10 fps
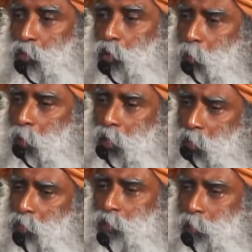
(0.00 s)

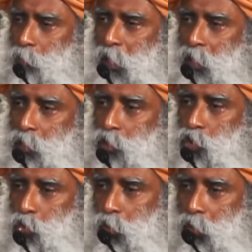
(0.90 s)
nobody on this planet is
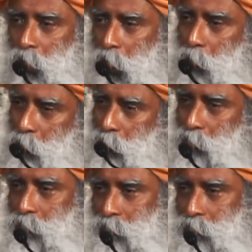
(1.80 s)
truly reliable,